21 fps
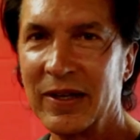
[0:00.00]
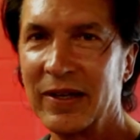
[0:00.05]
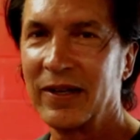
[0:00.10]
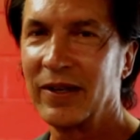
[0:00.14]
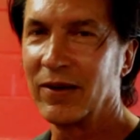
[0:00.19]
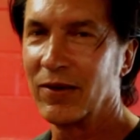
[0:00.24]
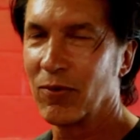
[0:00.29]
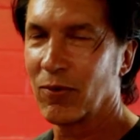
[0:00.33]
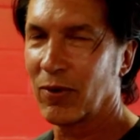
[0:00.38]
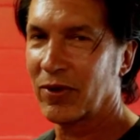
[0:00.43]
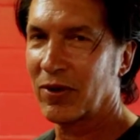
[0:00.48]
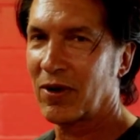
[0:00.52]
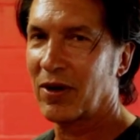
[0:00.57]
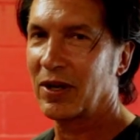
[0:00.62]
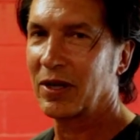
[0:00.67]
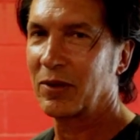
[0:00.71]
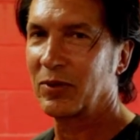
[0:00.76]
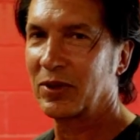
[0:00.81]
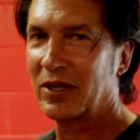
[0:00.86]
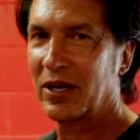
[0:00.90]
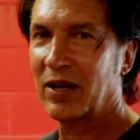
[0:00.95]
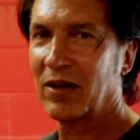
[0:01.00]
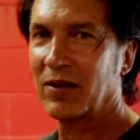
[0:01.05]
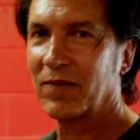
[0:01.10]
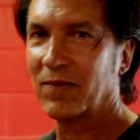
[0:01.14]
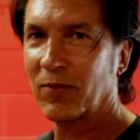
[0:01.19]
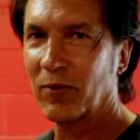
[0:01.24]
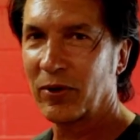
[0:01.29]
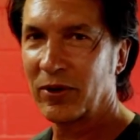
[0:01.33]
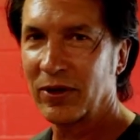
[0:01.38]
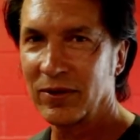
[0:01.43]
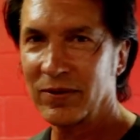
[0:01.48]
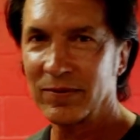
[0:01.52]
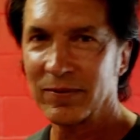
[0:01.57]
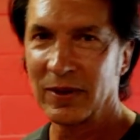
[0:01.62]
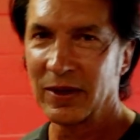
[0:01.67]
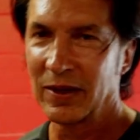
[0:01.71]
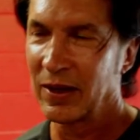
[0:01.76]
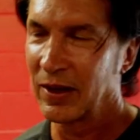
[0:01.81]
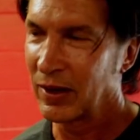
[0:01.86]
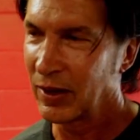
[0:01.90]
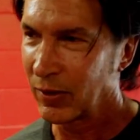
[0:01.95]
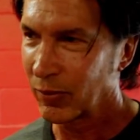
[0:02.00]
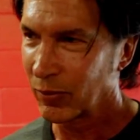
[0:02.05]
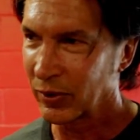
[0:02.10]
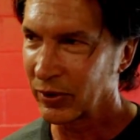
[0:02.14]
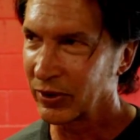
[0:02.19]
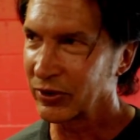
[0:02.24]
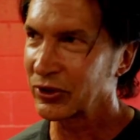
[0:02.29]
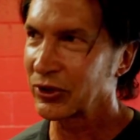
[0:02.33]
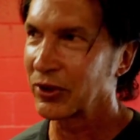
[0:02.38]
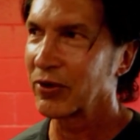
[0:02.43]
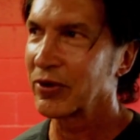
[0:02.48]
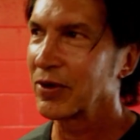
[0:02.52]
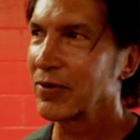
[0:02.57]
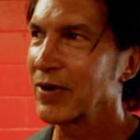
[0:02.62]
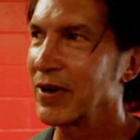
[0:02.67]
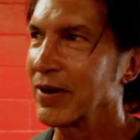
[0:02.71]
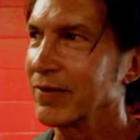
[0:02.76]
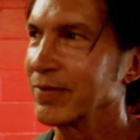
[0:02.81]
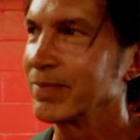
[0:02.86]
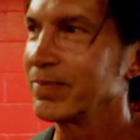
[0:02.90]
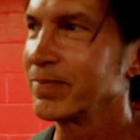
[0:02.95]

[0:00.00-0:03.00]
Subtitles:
in North Hollywood, California. We're going to show you around.